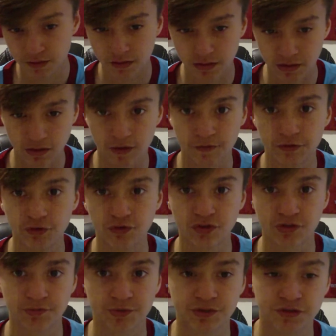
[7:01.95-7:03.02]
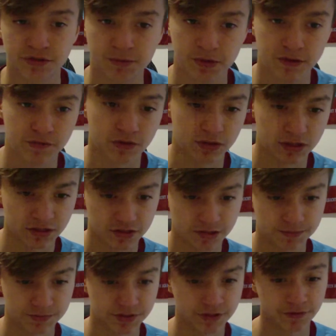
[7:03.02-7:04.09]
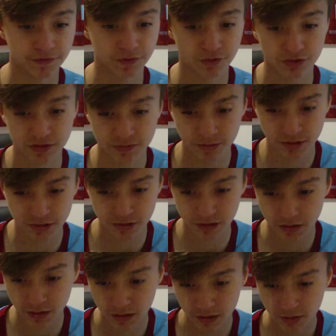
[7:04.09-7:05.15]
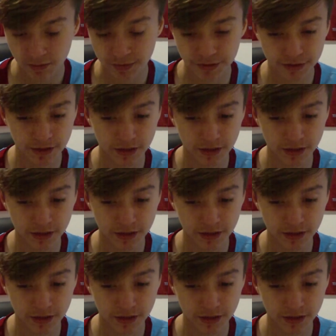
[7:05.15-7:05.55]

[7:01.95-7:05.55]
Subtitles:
like after Christmas or something, if I get some stuff for Christmas. But